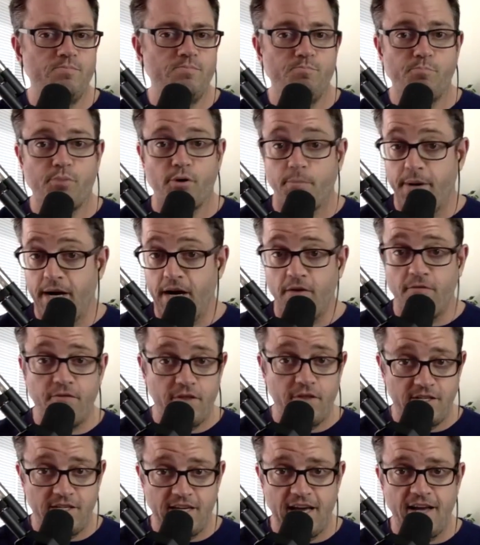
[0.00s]
prepare for
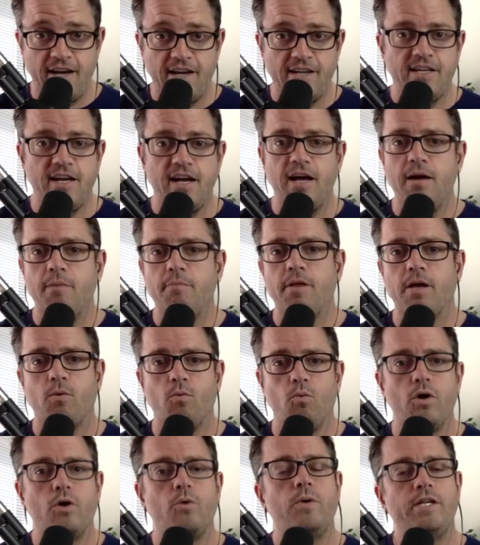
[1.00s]
this ahead of time? Like,
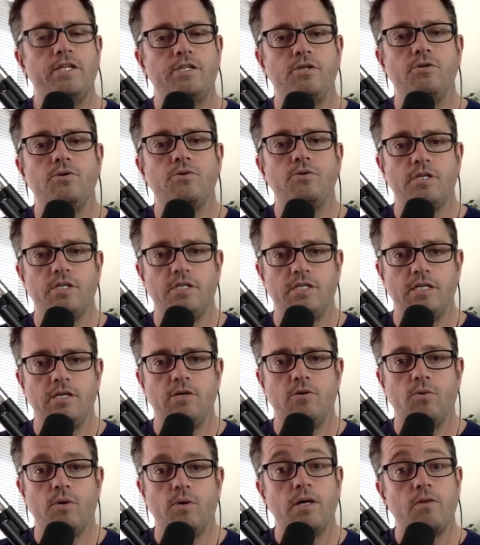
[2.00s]
what do we do to
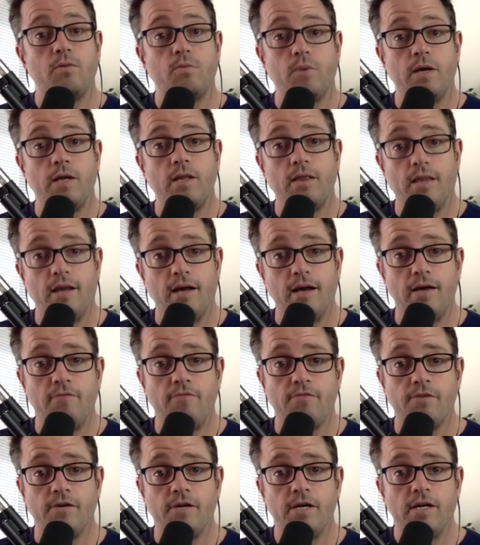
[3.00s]
deal with when
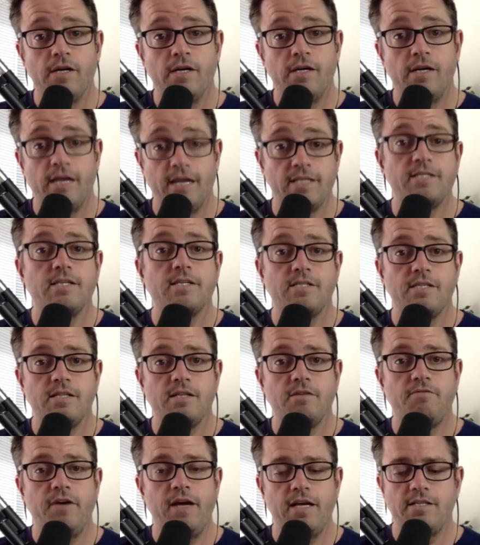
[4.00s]
life hits us in
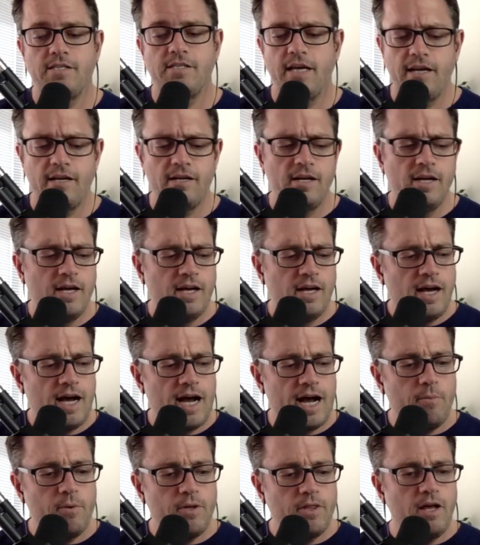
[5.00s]
the face? And
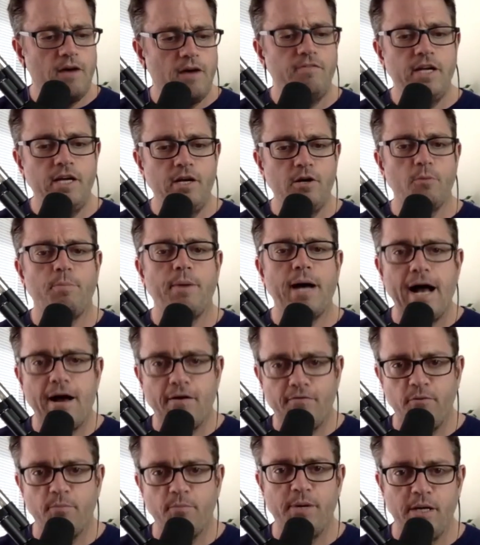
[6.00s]
I would love to hear back
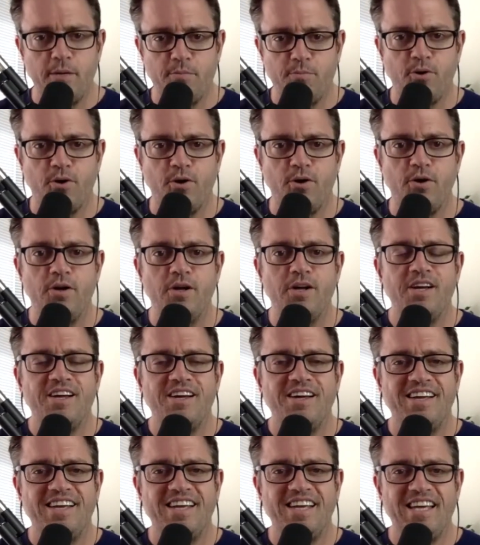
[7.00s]
from people
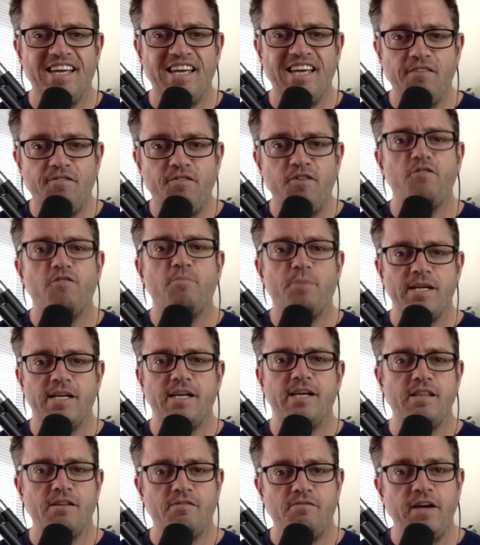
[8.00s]
if you've been
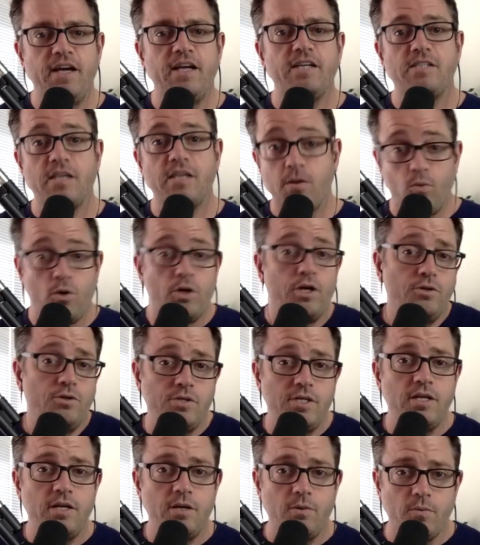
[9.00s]
hit in the face. Like, what are you
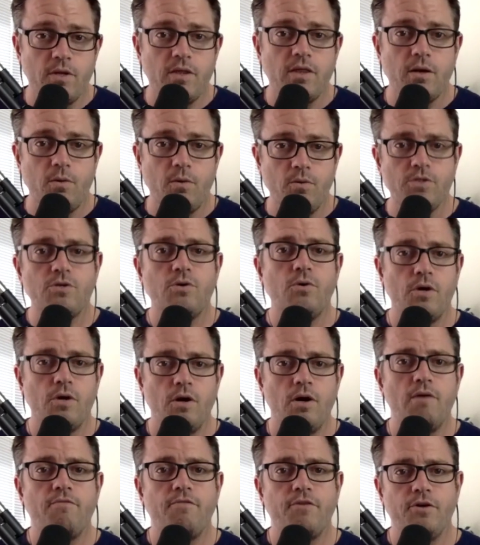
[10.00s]
dealing with? Like, what's going
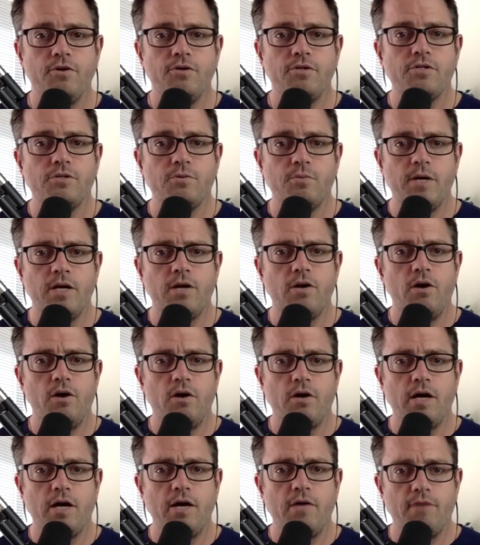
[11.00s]
on for you? Just so we can all
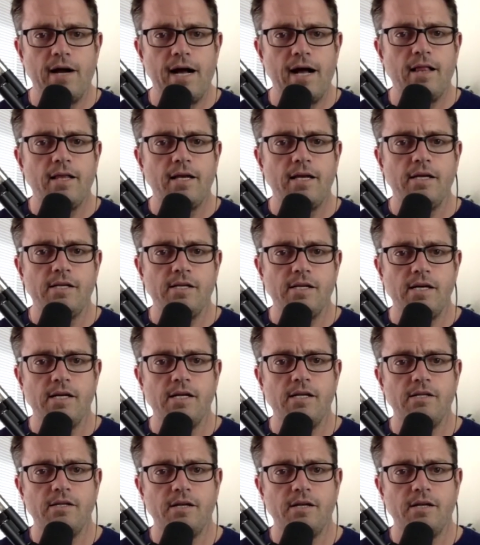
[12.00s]
kind of rally and